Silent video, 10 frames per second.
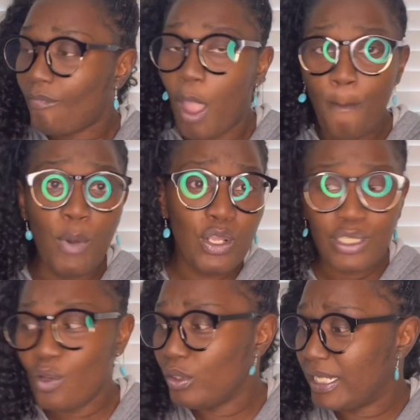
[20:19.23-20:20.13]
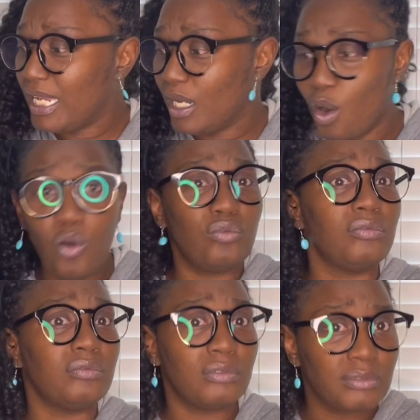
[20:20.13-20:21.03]
Muscle did
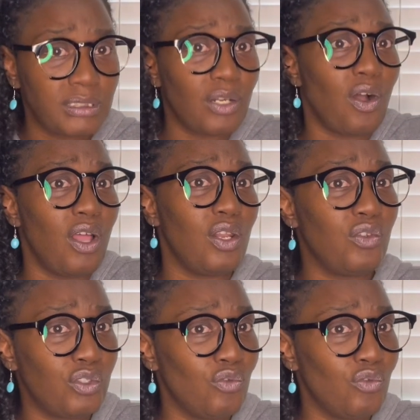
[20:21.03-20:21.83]
go to Carlos,